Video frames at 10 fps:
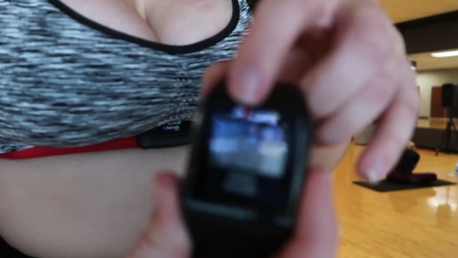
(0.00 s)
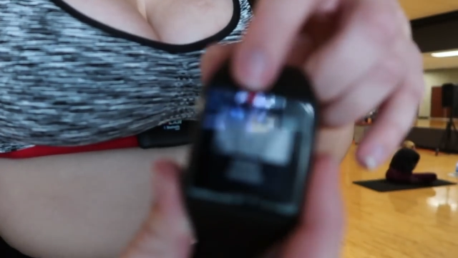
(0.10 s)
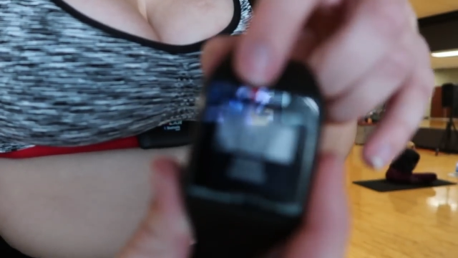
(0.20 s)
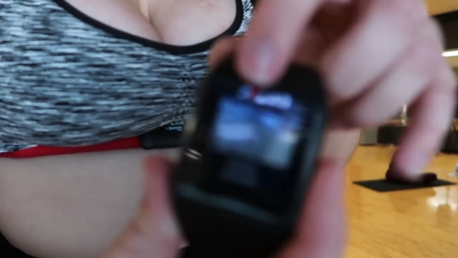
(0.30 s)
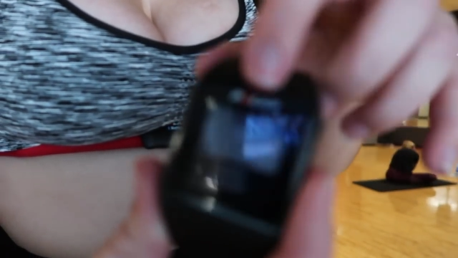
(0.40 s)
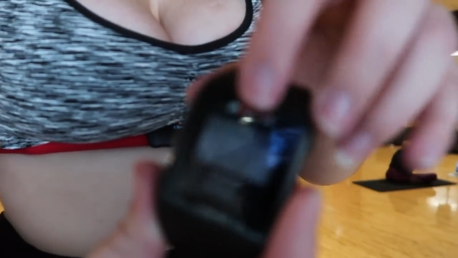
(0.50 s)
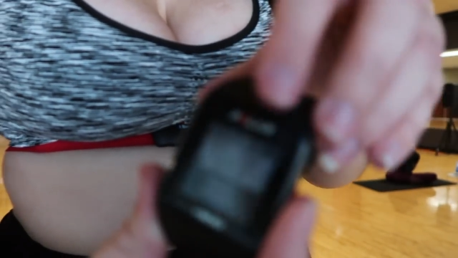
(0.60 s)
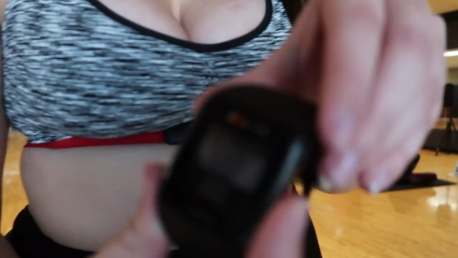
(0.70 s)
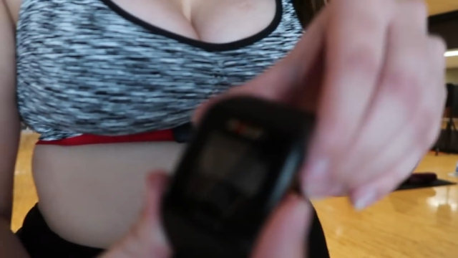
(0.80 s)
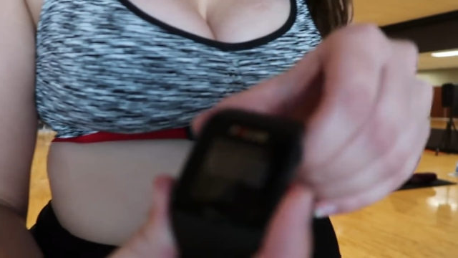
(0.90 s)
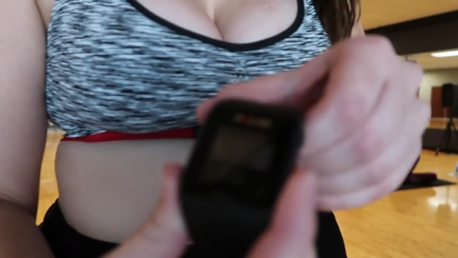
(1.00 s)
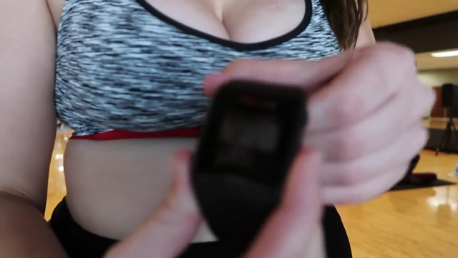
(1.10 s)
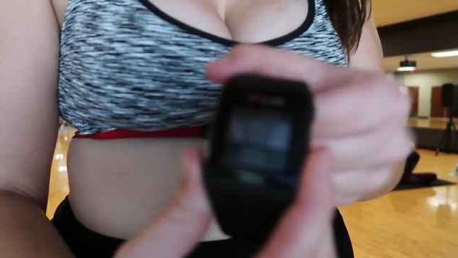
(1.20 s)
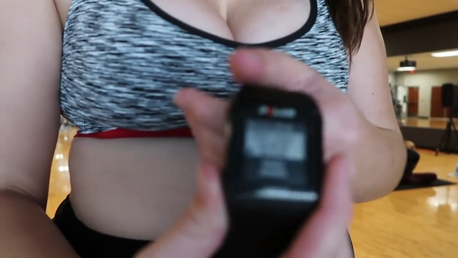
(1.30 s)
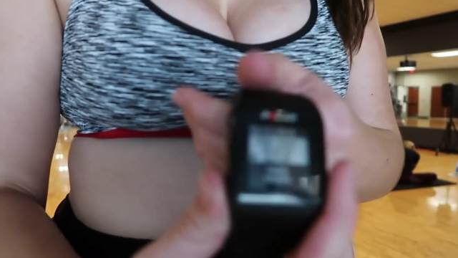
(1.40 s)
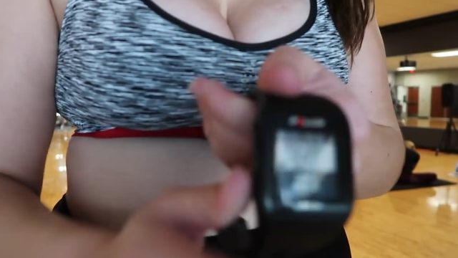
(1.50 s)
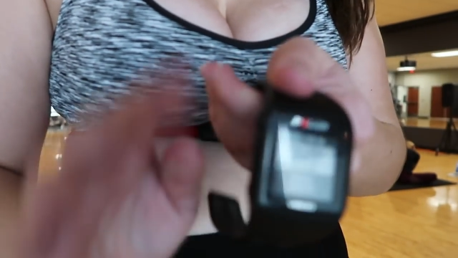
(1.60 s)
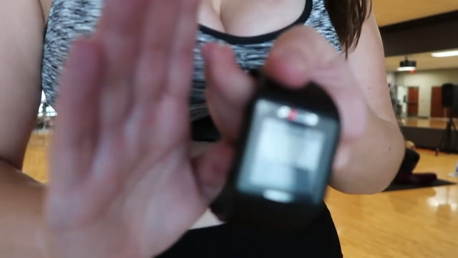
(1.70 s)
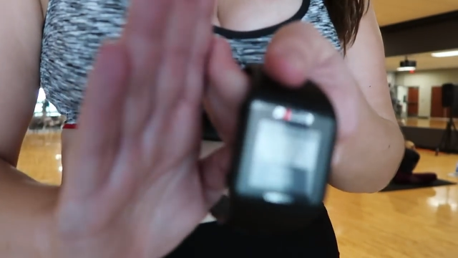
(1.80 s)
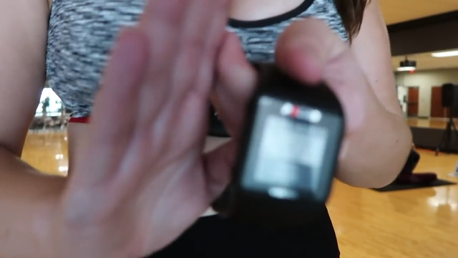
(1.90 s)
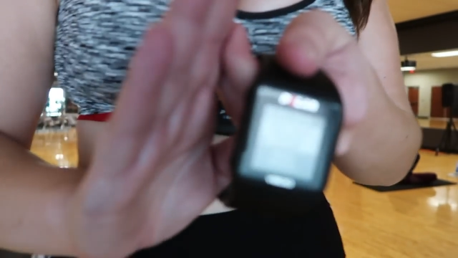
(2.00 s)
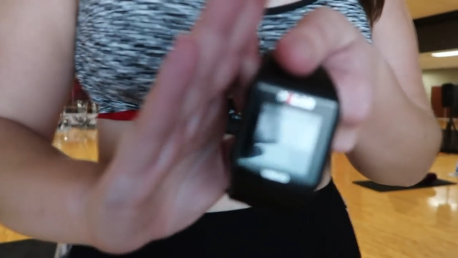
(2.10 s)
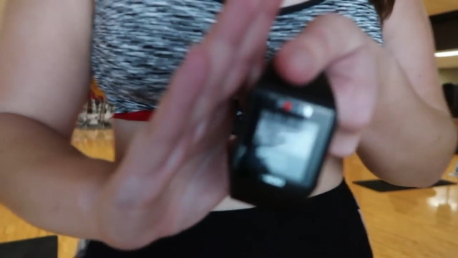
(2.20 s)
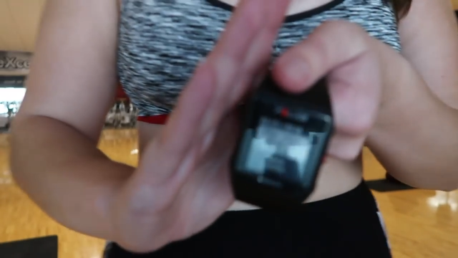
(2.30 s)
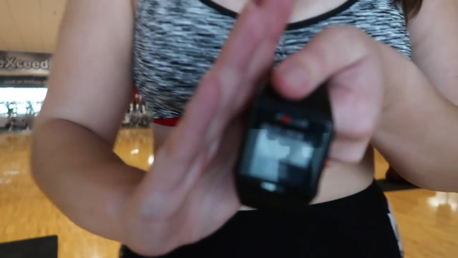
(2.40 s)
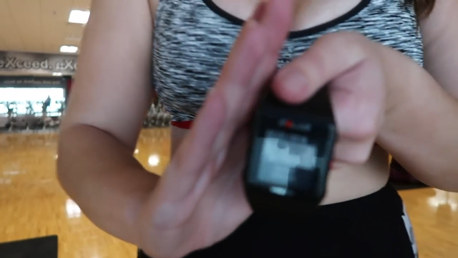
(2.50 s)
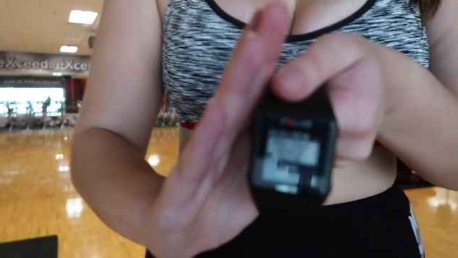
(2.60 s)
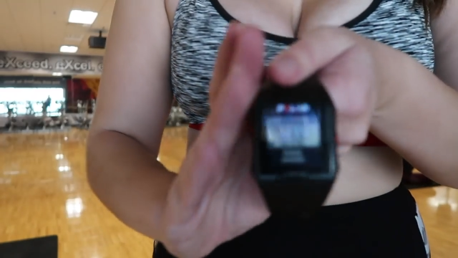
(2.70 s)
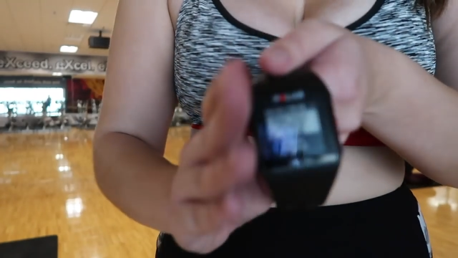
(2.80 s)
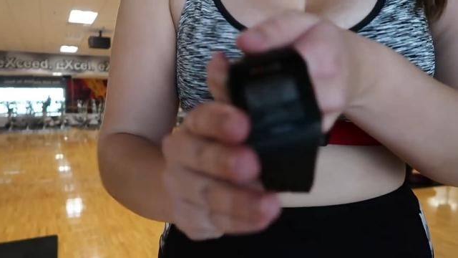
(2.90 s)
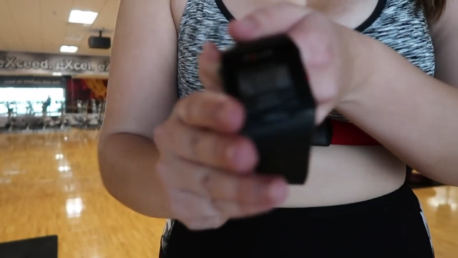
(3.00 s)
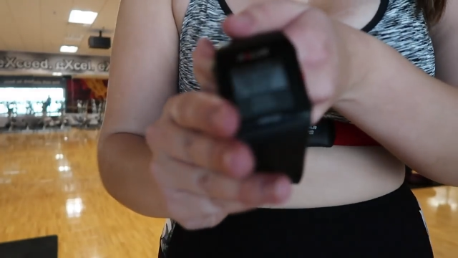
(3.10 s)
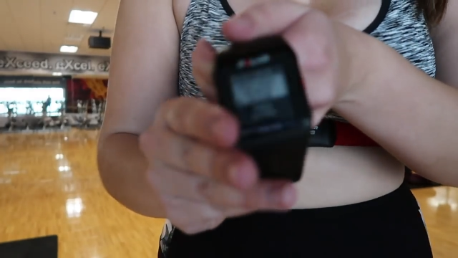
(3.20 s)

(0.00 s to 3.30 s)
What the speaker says: [unreadable: no face in view]